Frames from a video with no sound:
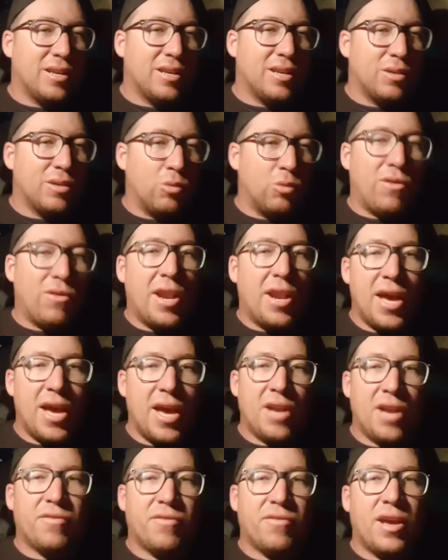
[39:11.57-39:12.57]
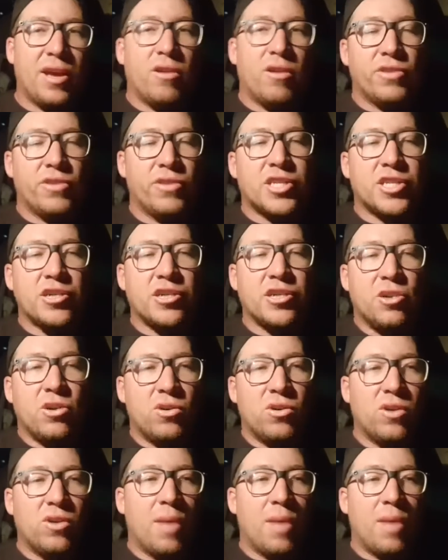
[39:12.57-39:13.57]
We've run out of our
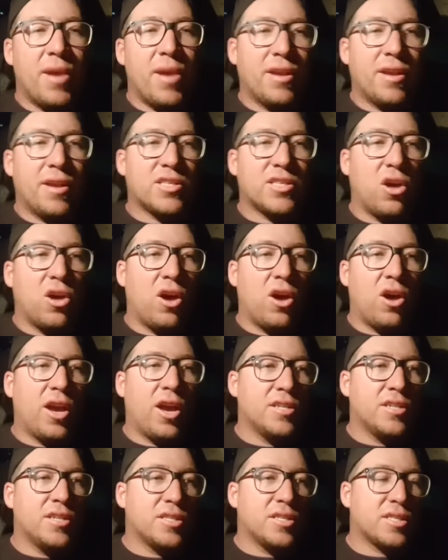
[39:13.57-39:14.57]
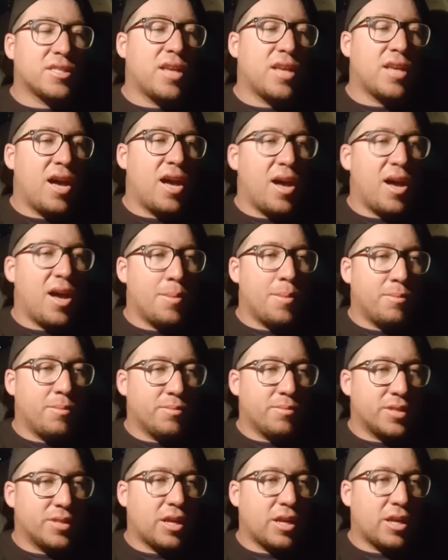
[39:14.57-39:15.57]
original amount of tyres.
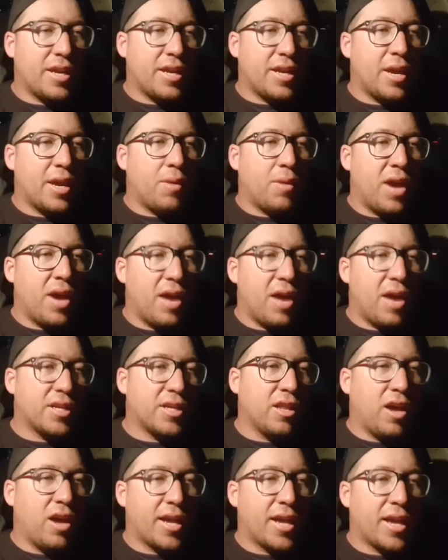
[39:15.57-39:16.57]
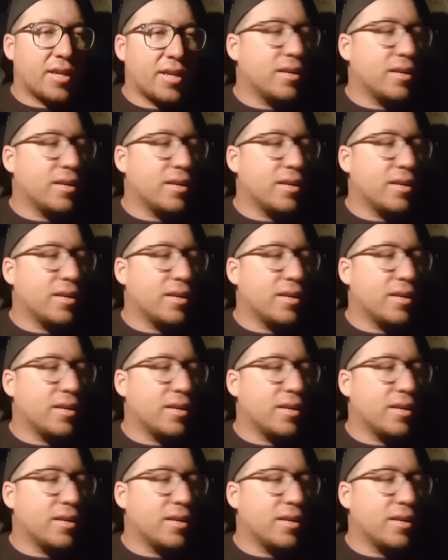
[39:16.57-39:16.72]
So yeah, we're having to like...